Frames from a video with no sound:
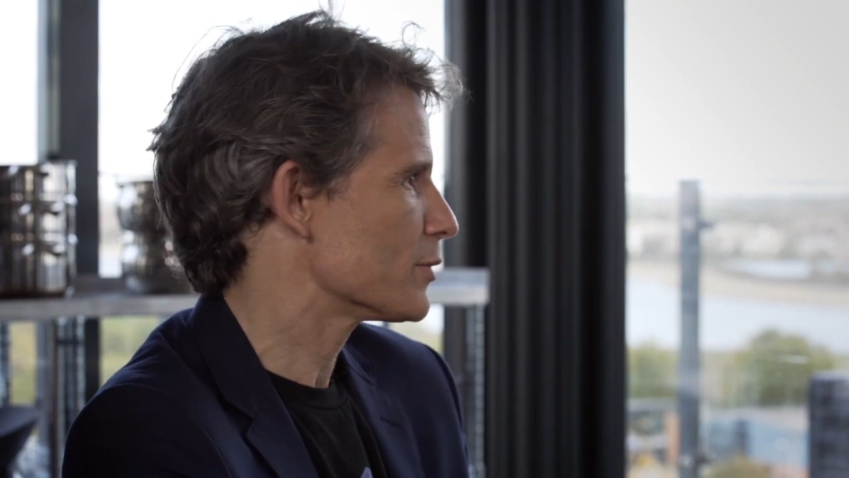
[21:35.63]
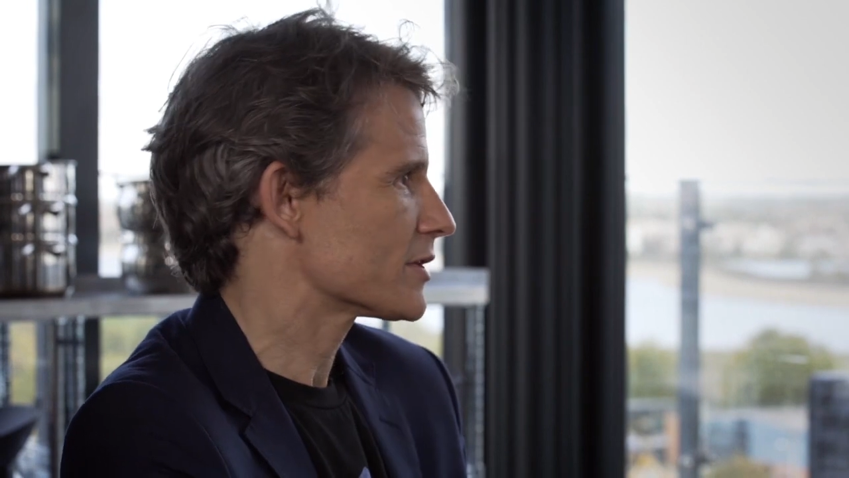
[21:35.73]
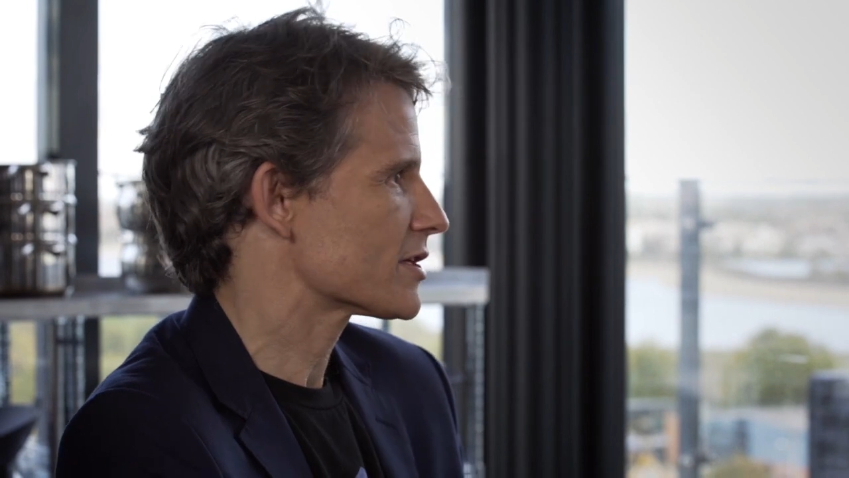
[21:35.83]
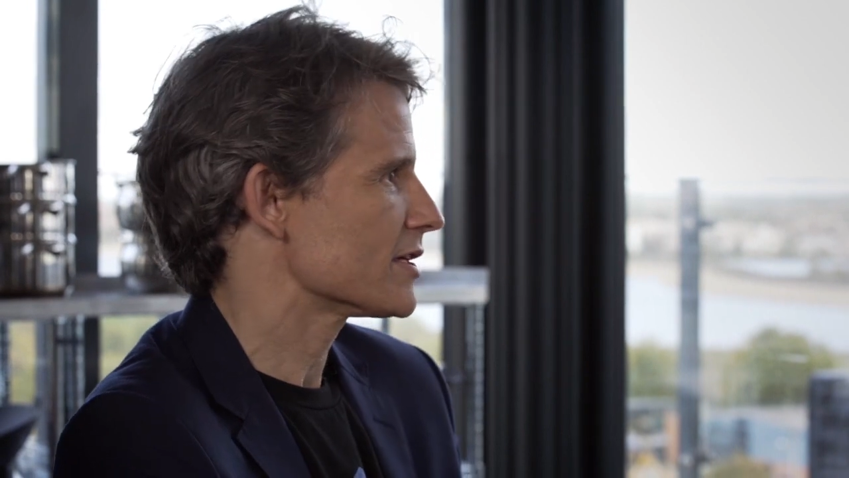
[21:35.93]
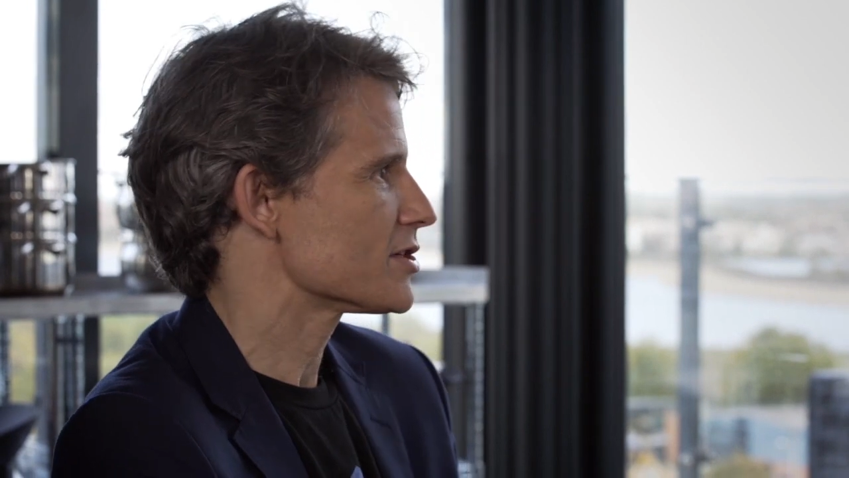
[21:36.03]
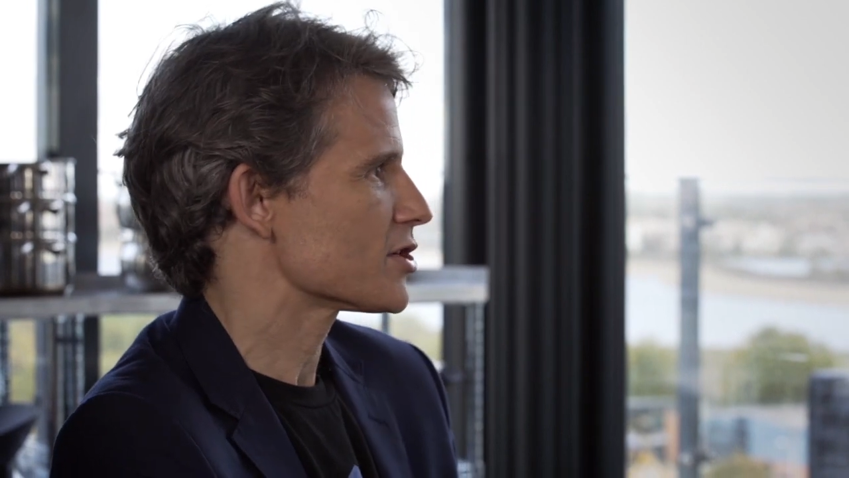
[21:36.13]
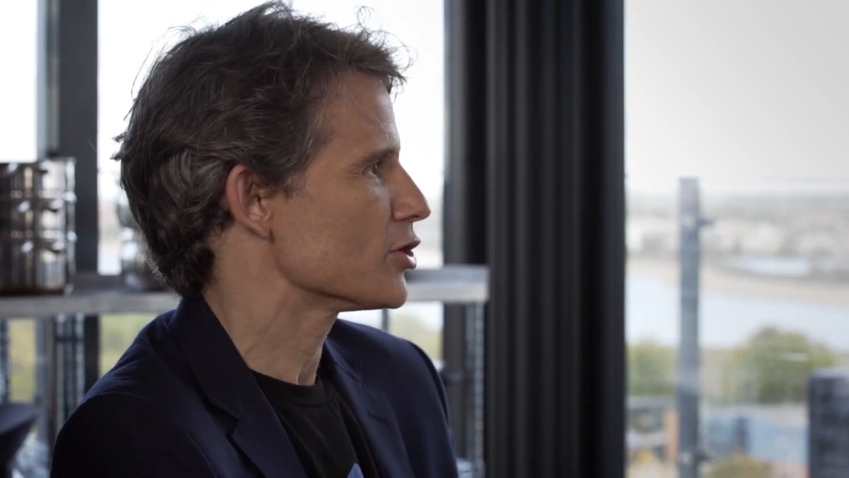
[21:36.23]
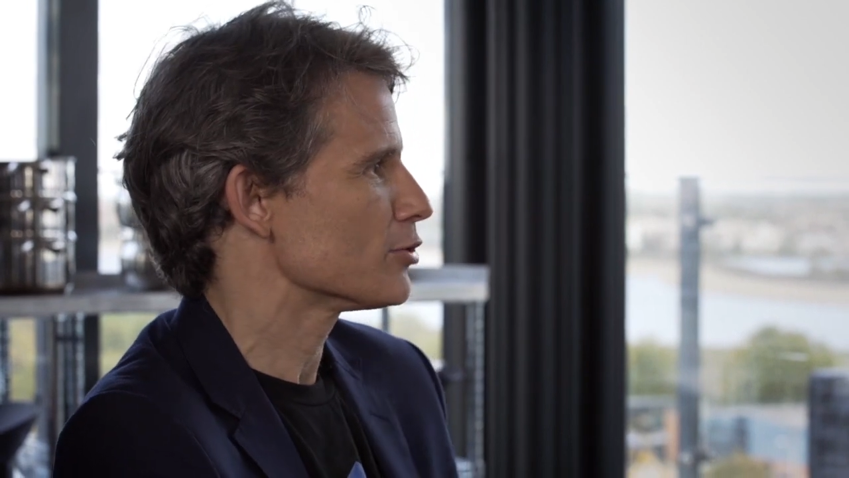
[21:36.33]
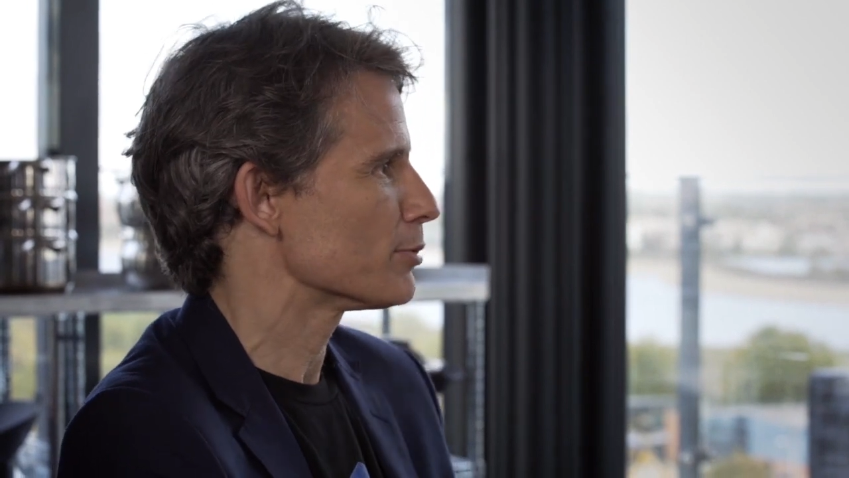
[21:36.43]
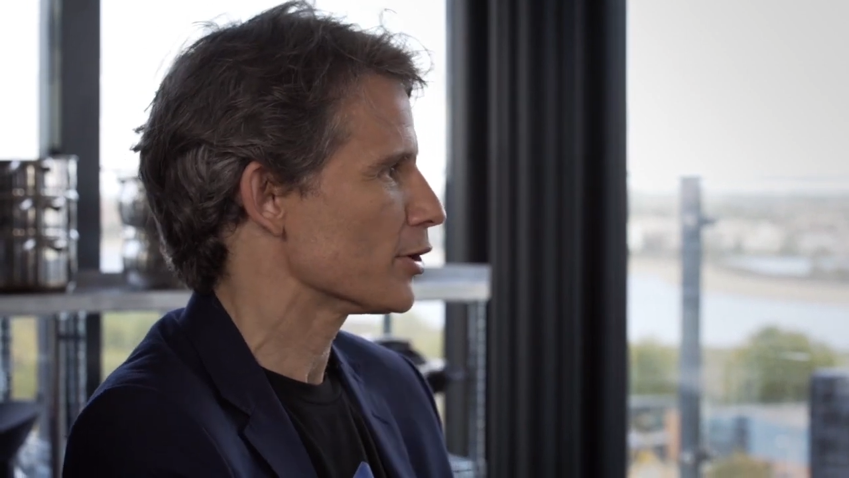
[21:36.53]
which is a
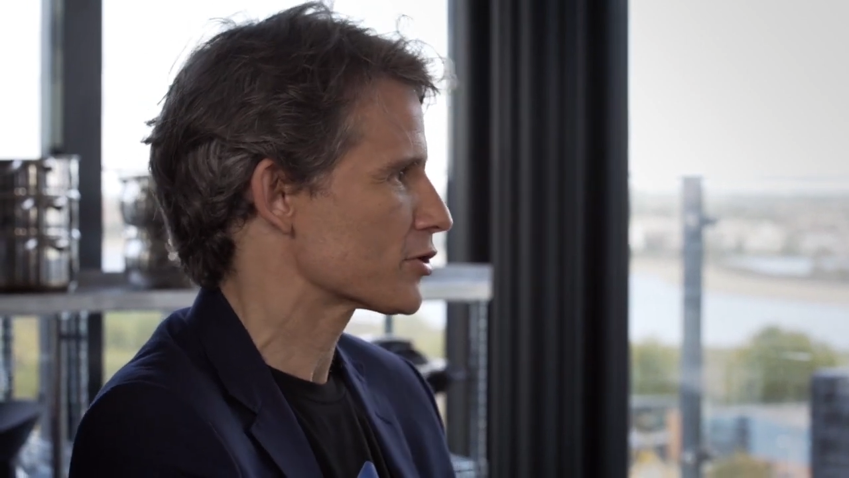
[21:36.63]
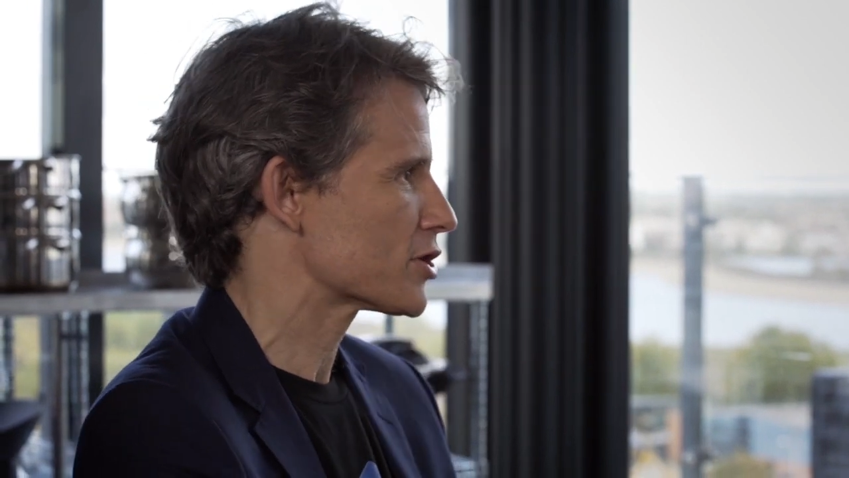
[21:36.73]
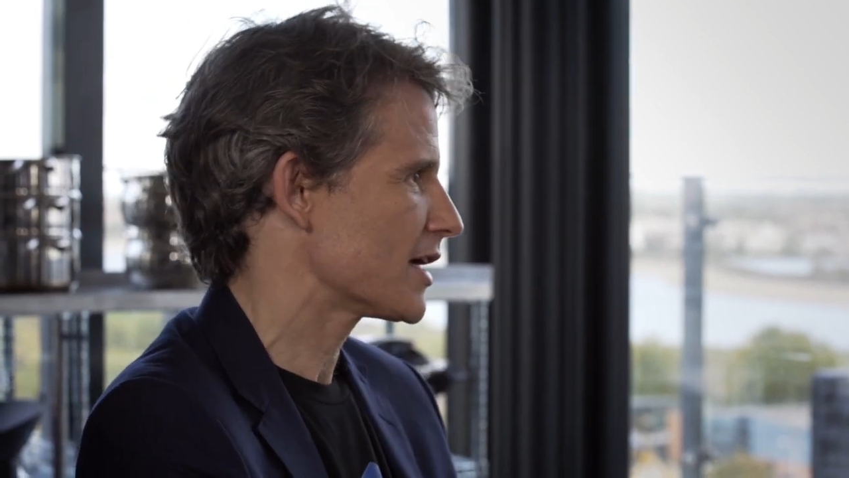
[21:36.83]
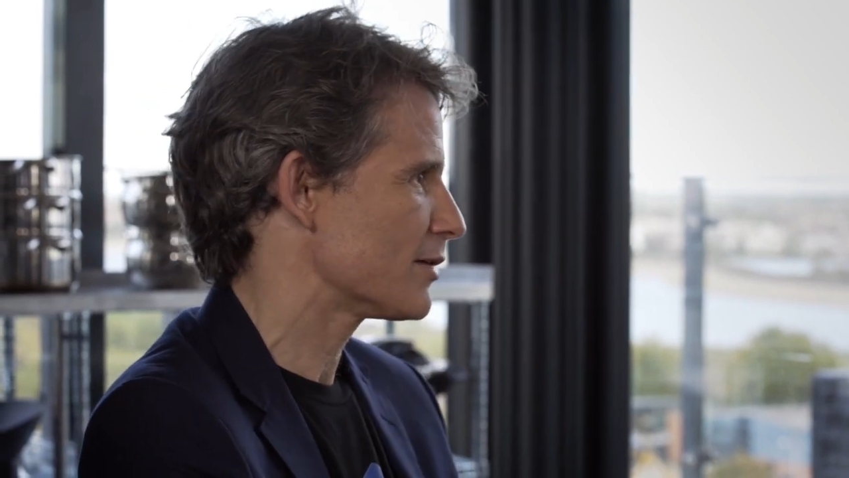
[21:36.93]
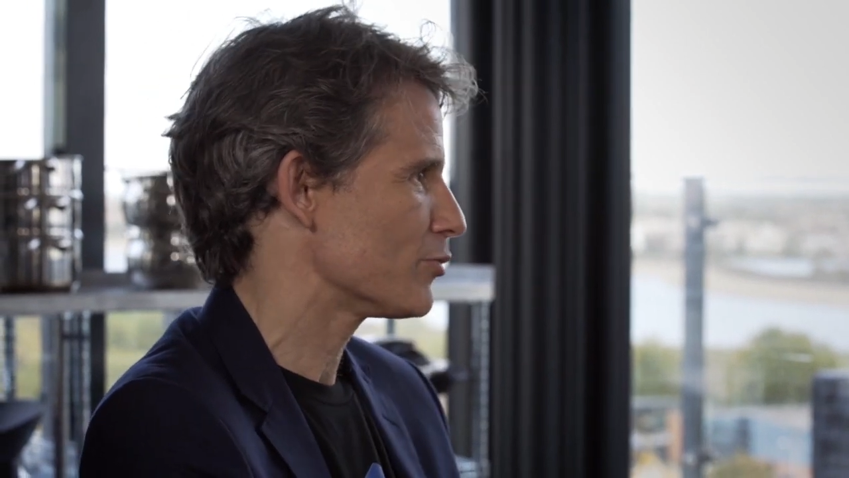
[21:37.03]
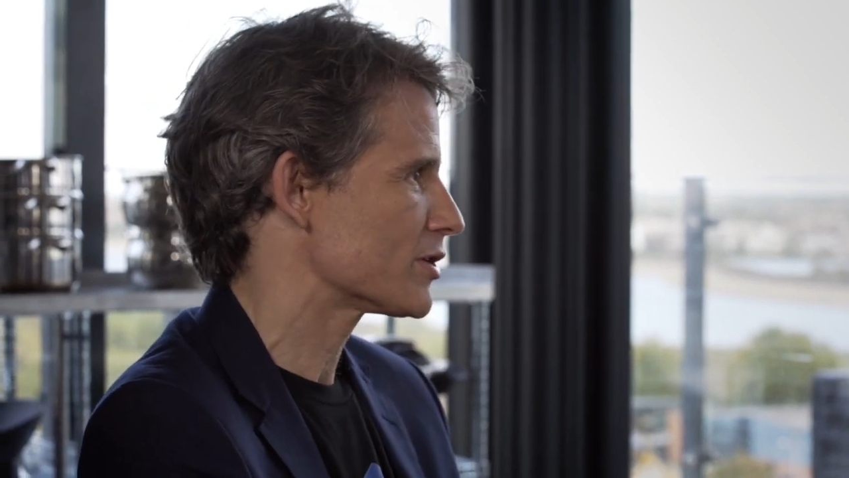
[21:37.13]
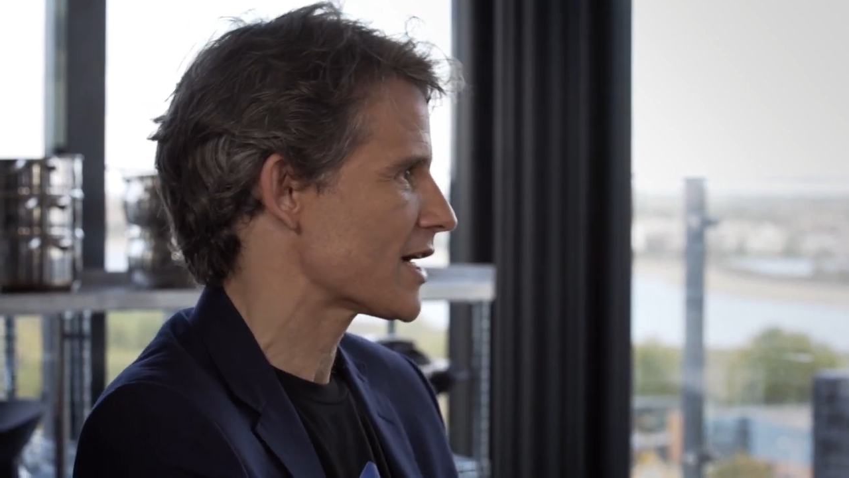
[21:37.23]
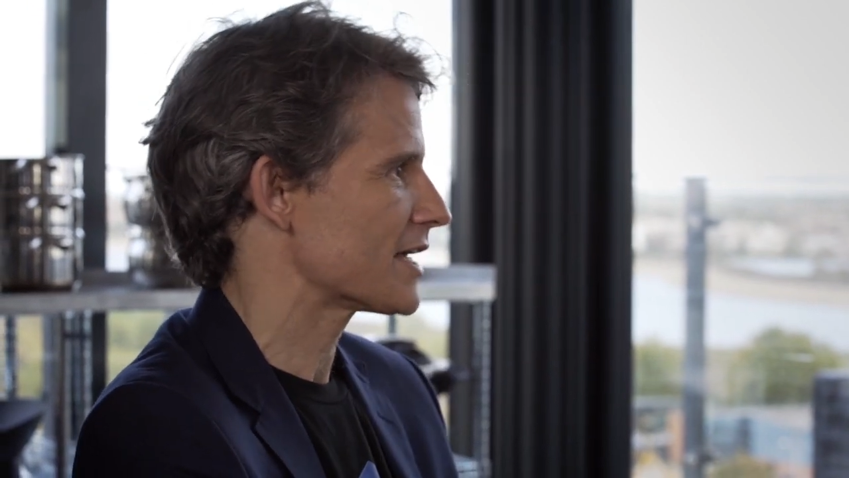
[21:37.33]
new blockchain which